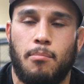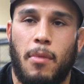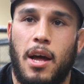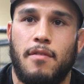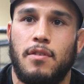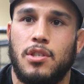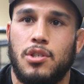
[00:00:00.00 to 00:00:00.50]
I'm
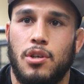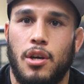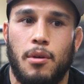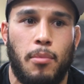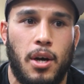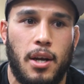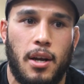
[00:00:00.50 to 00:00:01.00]
not even
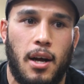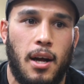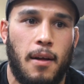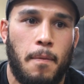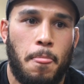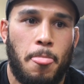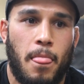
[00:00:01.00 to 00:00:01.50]
sure, but
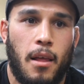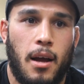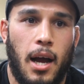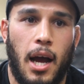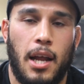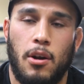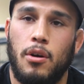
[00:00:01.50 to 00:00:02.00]

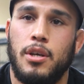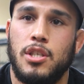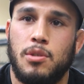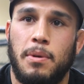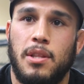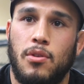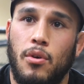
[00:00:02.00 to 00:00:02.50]
I know
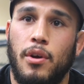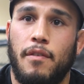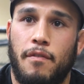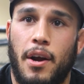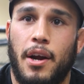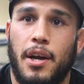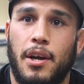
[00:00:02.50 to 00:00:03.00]
he's been
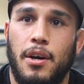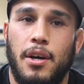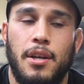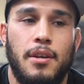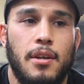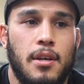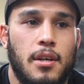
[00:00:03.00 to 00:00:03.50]
doing very good.